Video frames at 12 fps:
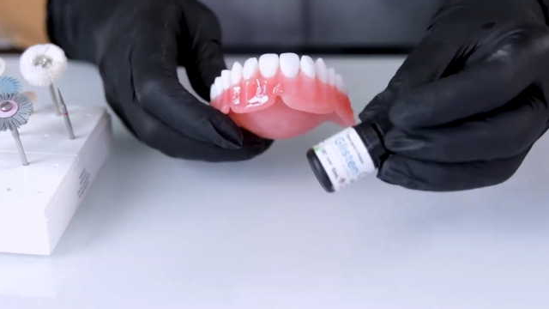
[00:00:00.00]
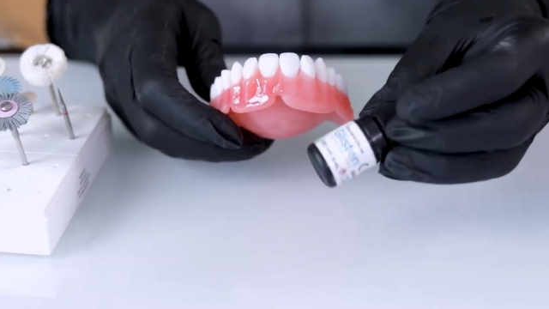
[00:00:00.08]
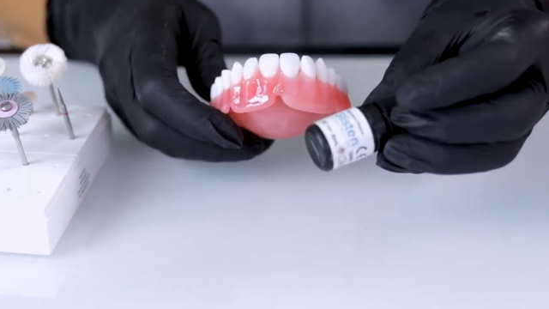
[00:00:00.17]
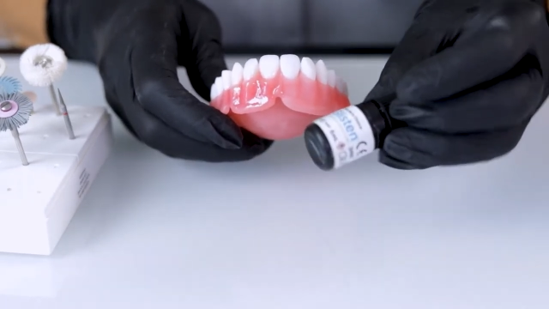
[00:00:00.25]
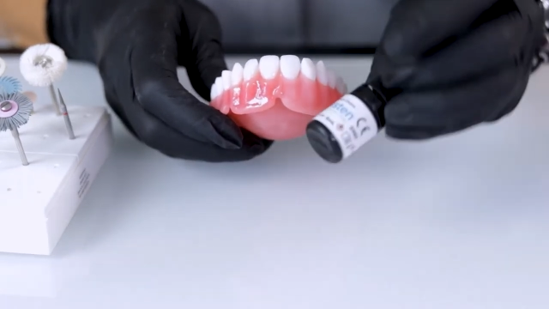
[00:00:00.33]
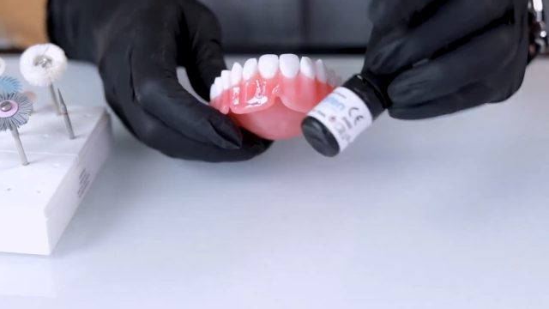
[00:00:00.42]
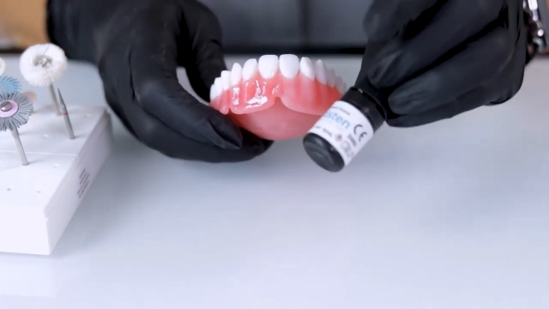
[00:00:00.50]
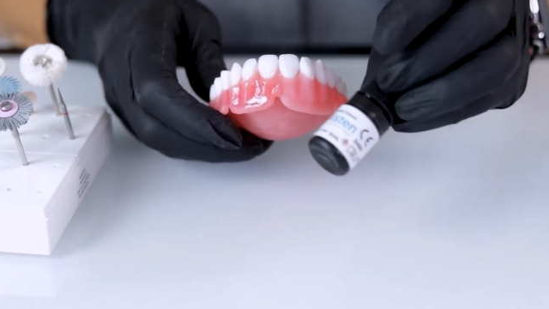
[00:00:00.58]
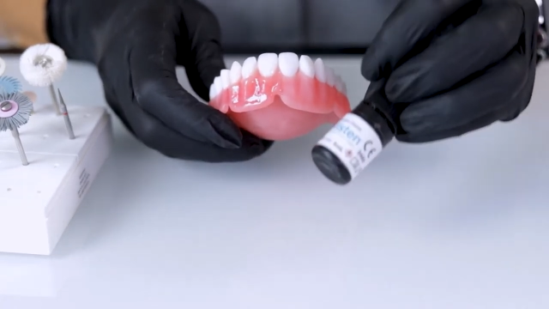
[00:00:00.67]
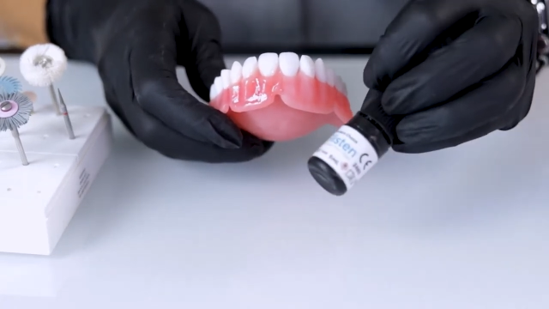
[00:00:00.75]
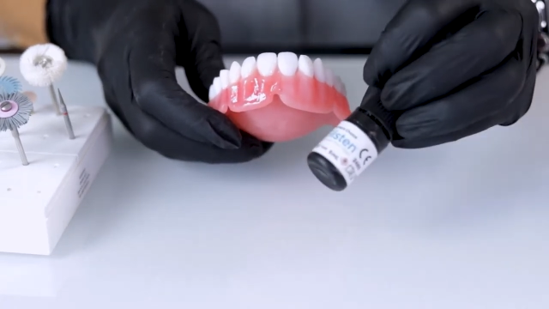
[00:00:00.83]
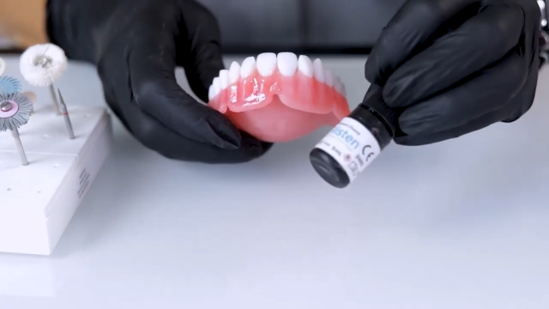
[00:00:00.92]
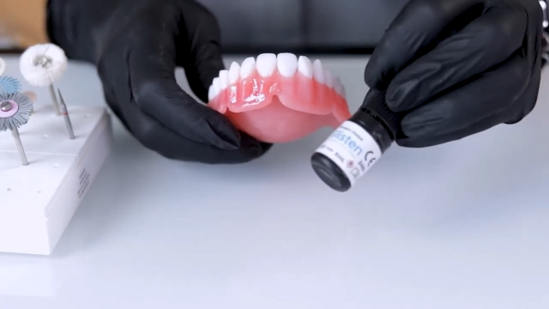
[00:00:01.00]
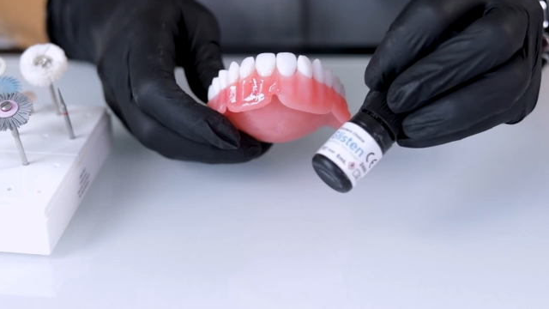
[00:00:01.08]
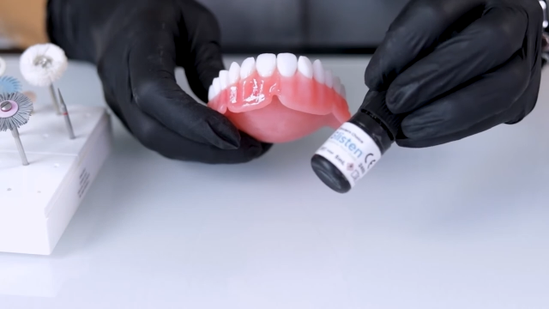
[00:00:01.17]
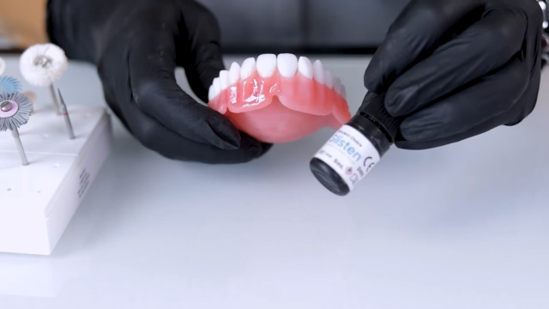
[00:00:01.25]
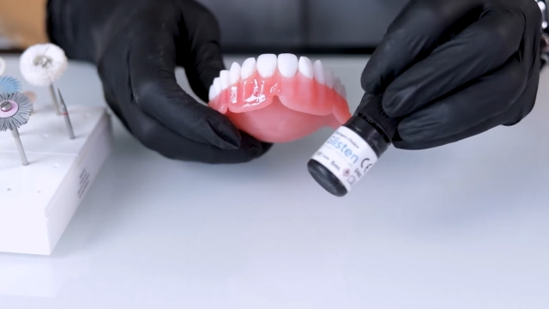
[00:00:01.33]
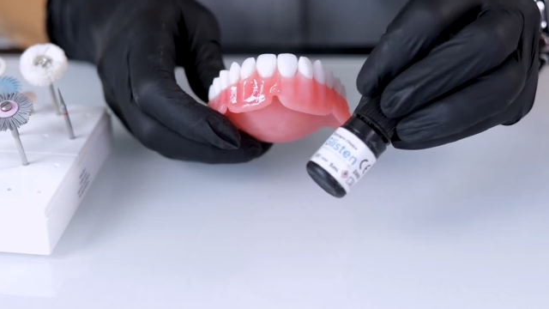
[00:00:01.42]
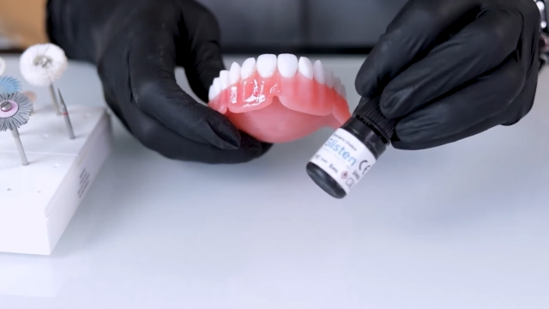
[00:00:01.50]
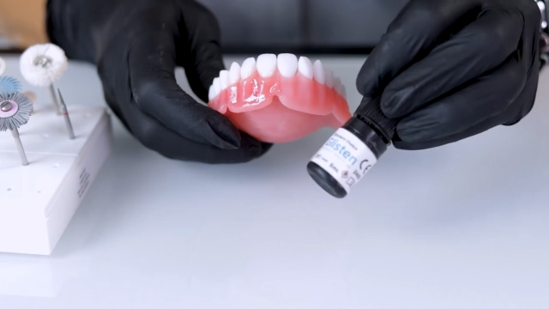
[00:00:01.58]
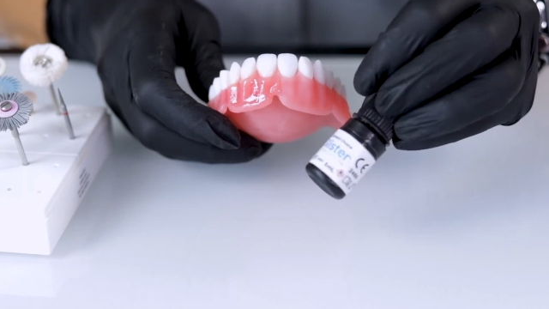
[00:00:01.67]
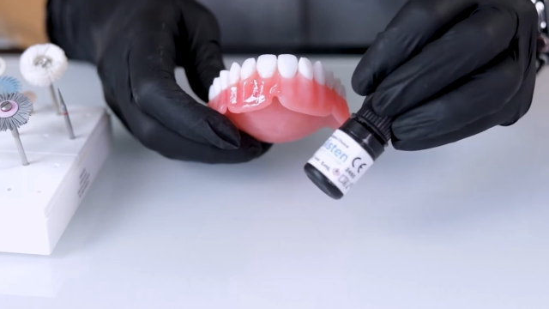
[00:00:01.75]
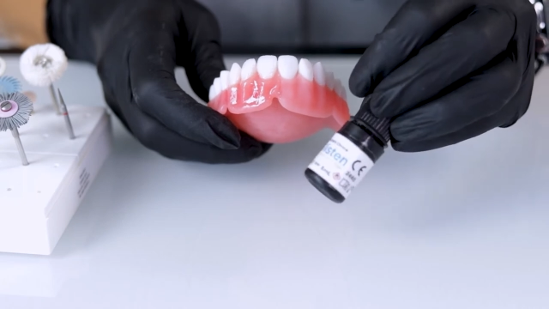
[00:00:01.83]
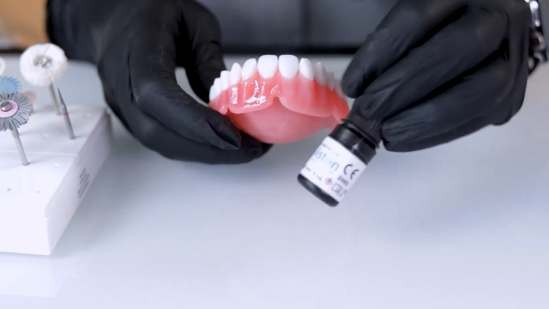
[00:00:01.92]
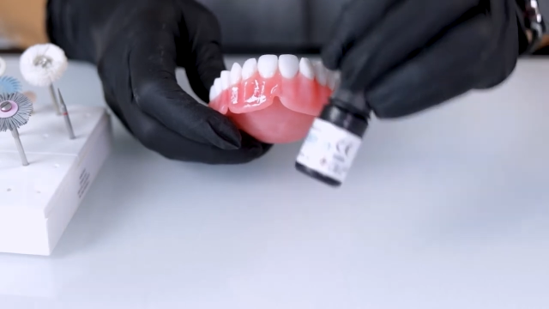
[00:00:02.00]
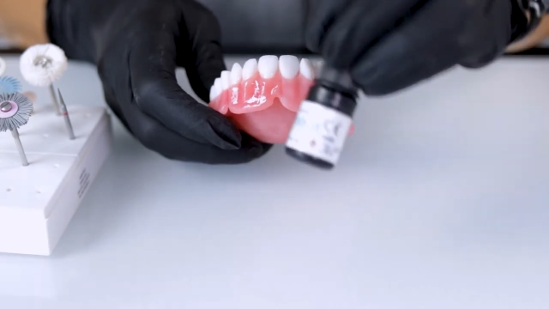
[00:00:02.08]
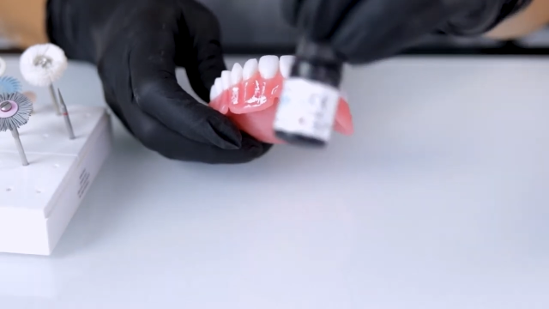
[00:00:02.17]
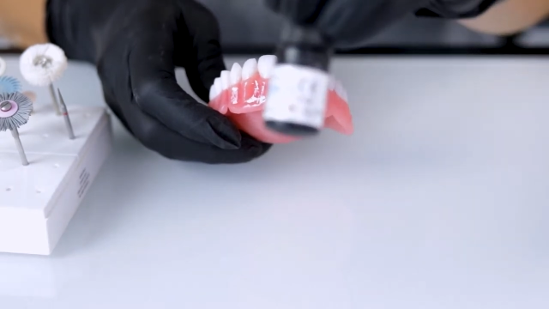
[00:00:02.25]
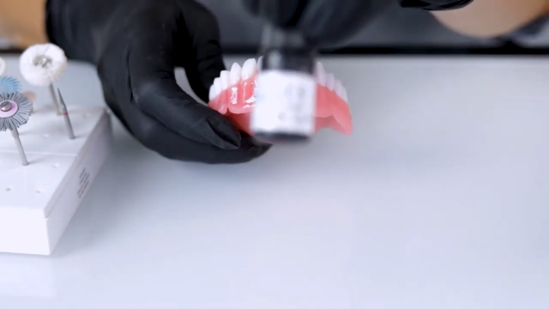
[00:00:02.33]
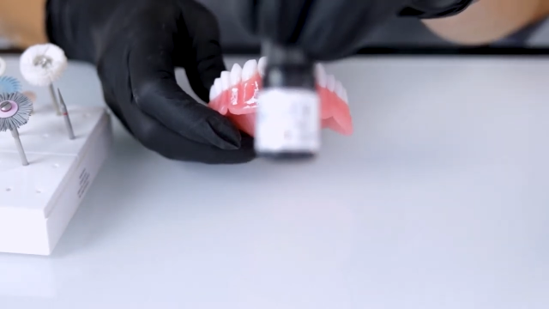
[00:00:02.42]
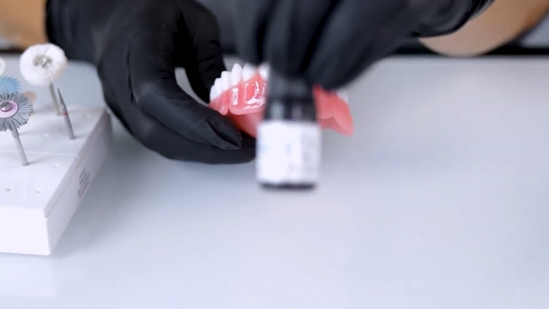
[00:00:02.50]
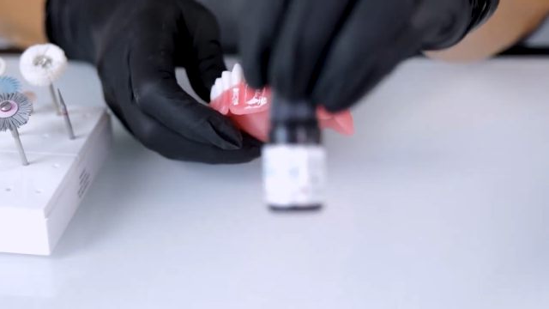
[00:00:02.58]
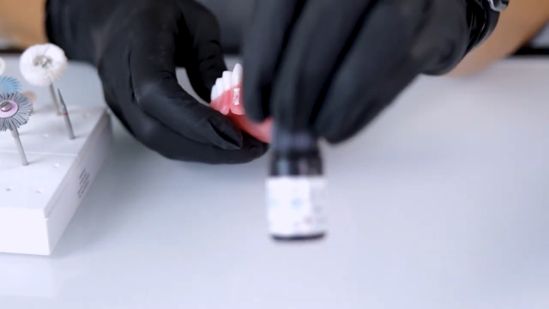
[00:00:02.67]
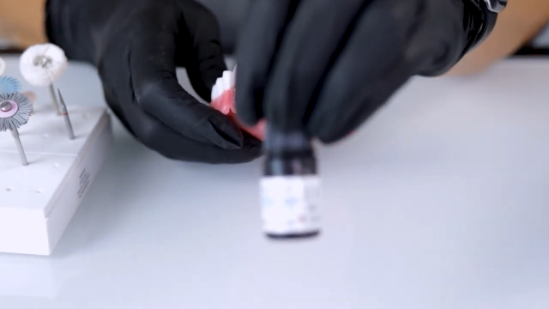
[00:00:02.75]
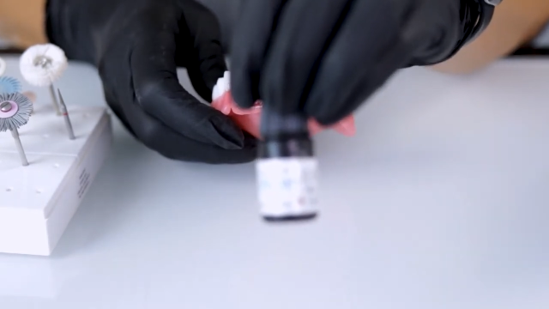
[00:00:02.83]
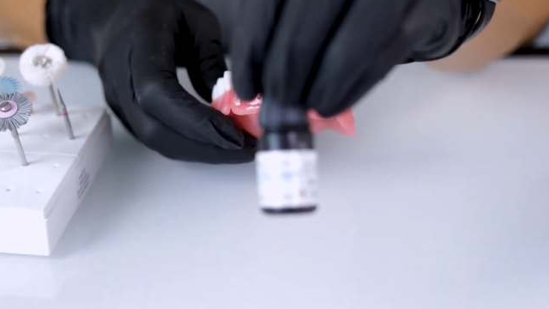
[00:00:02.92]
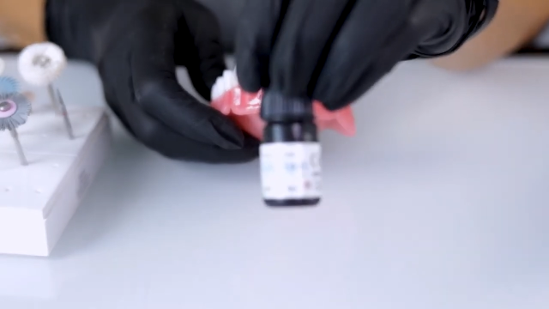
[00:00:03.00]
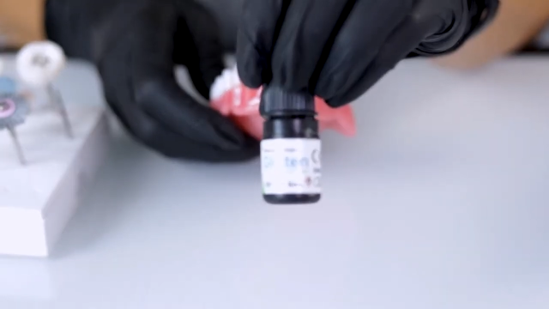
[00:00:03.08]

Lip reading: No face is visible, so there are no lips to read.